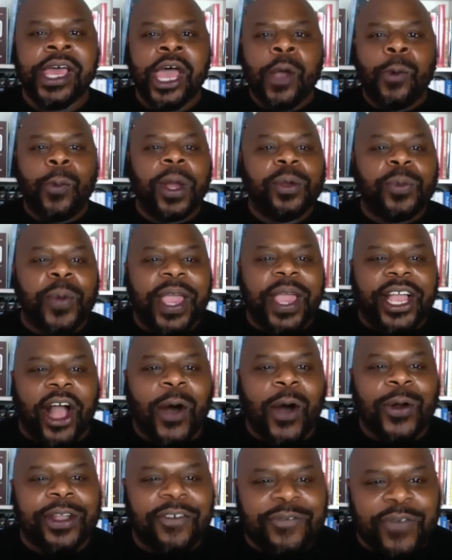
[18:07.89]
When we go
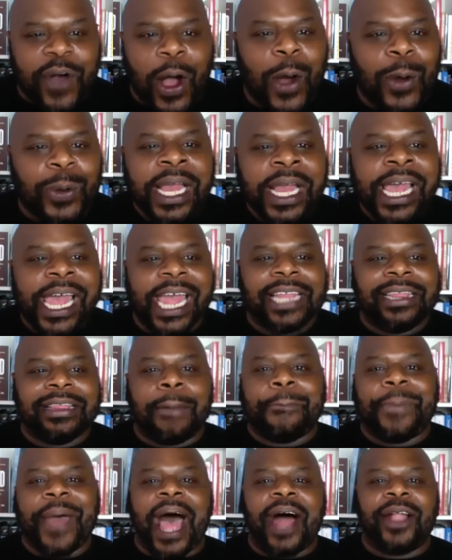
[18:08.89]
to vote in the
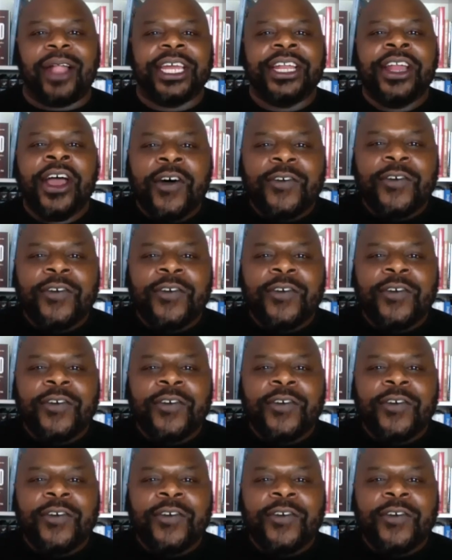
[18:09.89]
ballot,